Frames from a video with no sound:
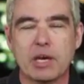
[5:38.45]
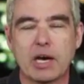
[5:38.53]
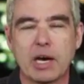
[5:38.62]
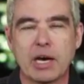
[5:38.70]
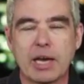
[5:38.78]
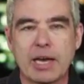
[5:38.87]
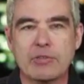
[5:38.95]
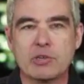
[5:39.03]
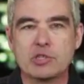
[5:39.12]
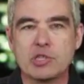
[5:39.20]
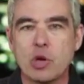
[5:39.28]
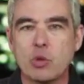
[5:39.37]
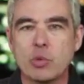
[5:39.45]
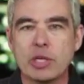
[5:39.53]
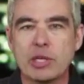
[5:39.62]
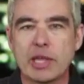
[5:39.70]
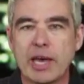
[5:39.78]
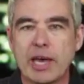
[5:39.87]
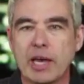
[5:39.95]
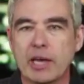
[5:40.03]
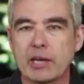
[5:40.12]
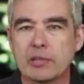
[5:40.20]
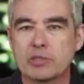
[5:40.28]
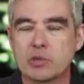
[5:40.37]
And there's no real
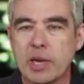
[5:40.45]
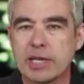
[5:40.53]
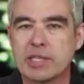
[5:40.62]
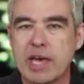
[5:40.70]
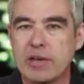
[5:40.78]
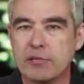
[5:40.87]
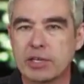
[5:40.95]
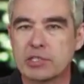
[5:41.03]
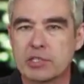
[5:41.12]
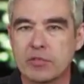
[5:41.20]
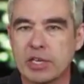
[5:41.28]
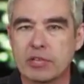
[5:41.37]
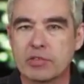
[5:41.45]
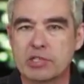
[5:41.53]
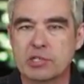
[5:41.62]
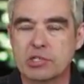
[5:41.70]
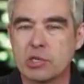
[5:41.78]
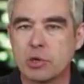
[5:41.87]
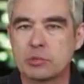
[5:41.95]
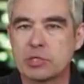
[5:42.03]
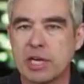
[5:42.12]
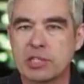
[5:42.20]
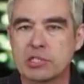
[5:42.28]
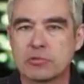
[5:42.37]
direct evidence of any of this. There's no
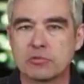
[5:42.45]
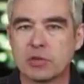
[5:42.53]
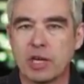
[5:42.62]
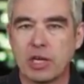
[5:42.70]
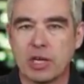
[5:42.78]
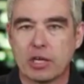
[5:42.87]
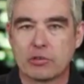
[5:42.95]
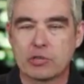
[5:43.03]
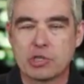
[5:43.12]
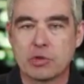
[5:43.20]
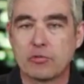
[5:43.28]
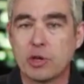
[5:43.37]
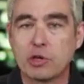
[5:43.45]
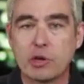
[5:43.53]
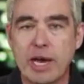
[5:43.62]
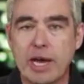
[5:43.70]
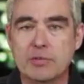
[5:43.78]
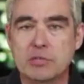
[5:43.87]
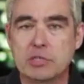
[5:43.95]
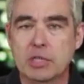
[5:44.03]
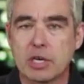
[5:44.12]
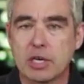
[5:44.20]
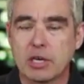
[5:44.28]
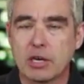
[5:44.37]
objective, there's no photographs,
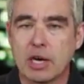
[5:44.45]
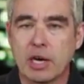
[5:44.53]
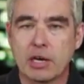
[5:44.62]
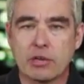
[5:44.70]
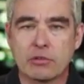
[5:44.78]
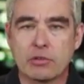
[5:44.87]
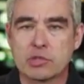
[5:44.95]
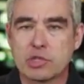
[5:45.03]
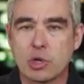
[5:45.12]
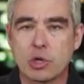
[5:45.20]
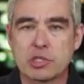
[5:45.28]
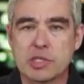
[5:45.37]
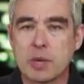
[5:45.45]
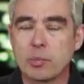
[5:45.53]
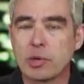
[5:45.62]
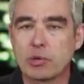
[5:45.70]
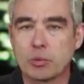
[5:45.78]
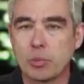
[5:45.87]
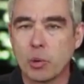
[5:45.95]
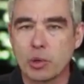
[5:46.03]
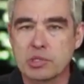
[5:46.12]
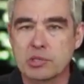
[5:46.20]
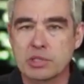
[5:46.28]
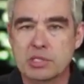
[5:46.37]
there's no contemporary
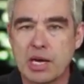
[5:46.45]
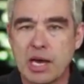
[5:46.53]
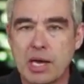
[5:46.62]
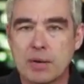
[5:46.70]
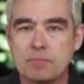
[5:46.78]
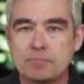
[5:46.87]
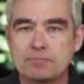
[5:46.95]
reports at the time.